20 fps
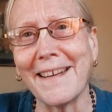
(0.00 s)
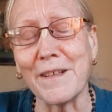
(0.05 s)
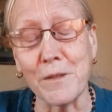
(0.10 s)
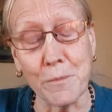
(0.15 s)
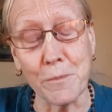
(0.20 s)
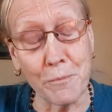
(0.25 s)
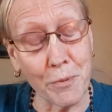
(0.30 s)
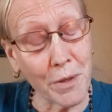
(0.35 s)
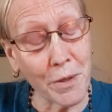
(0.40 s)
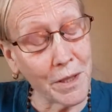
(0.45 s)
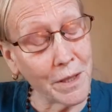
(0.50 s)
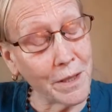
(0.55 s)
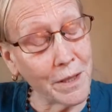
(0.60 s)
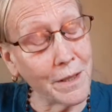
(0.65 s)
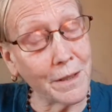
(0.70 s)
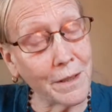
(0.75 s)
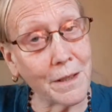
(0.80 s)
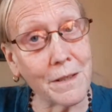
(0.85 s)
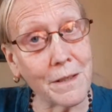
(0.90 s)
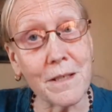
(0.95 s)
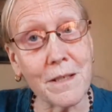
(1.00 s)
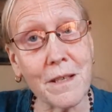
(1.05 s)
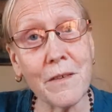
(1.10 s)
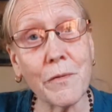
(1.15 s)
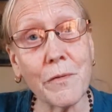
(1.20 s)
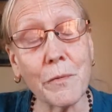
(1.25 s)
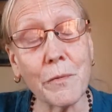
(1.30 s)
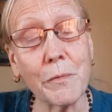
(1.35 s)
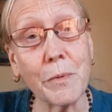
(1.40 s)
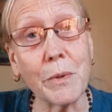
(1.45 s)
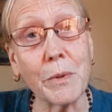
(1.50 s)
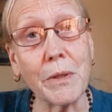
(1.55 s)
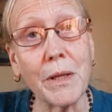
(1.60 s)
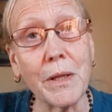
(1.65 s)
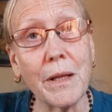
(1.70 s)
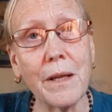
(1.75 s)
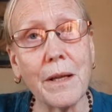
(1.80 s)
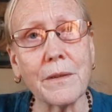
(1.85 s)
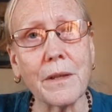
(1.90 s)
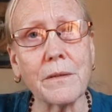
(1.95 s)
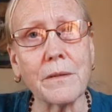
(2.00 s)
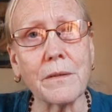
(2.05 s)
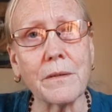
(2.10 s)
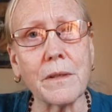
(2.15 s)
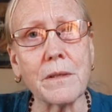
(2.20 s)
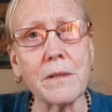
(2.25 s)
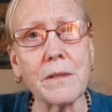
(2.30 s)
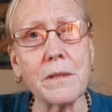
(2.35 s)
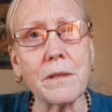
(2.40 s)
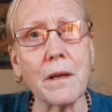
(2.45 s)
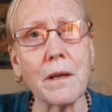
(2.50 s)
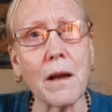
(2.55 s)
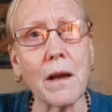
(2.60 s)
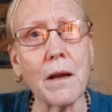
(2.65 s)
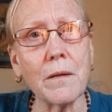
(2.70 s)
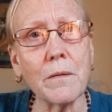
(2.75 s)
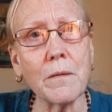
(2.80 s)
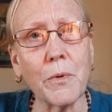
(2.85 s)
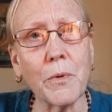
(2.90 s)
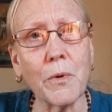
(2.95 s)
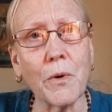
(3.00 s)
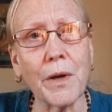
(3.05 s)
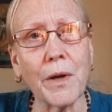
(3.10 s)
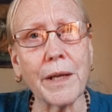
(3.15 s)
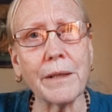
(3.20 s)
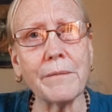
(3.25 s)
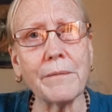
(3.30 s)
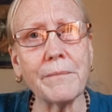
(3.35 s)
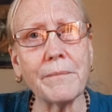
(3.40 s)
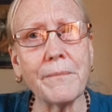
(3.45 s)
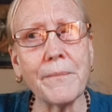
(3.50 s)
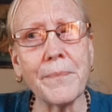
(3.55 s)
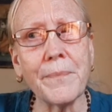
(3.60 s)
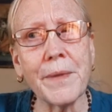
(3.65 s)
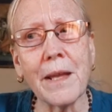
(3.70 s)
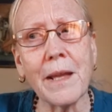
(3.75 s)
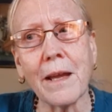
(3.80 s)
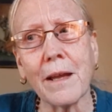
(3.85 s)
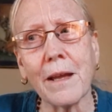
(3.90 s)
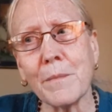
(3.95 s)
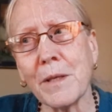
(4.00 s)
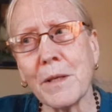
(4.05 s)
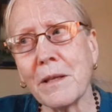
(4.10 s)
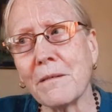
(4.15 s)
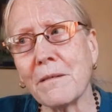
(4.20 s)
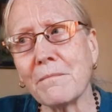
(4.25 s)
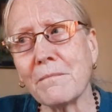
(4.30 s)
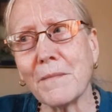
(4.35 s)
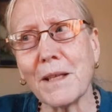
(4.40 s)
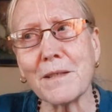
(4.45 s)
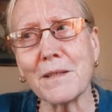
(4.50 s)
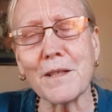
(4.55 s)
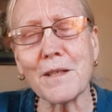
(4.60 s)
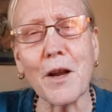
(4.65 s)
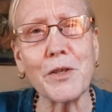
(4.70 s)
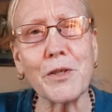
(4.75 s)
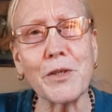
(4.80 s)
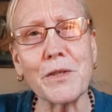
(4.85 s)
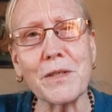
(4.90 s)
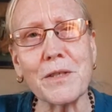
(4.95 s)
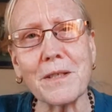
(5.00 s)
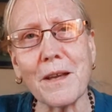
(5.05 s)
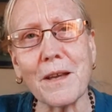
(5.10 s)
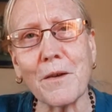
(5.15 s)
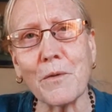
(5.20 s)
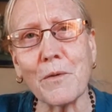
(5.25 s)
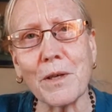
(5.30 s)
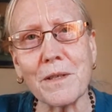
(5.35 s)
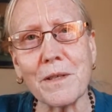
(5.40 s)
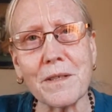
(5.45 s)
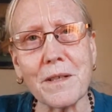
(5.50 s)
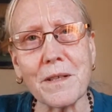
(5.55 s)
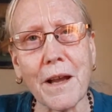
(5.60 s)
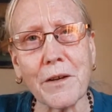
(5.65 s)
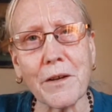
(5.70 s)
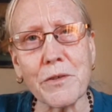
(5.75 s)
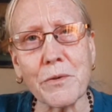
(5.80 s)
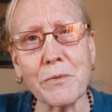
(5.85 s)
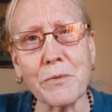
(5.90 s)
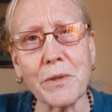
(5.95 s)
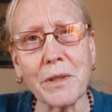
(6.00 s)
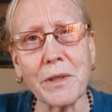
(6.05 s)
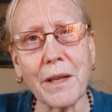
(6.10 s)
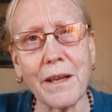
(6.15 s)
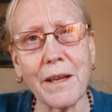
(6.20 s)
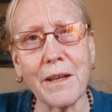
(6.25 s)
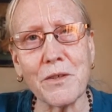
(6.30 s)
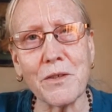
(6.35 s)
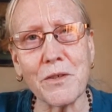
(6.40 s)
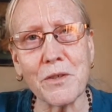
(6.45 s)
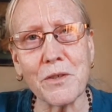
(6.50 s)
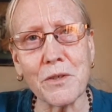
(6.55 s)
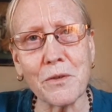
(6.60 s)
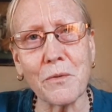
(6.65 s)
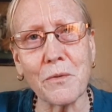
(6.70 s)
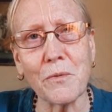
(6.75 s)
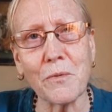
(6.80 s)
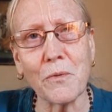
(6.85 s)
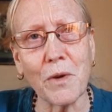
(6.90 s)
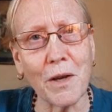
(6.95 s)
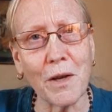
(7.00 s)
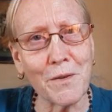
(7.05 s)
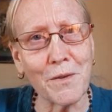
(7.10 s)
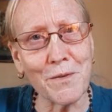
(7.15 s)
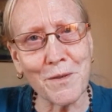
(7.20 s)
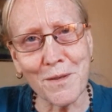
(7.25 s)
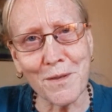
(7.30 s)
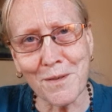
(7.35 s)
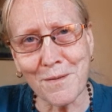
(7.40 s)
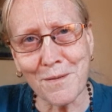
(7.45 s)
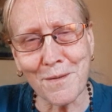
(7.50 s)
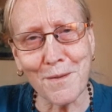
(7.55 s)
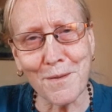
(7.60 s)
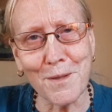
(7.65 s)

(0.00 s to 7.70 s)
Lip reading: it's pretty inconceivable that this young boy, I mean, it's hard to say what his actual age was.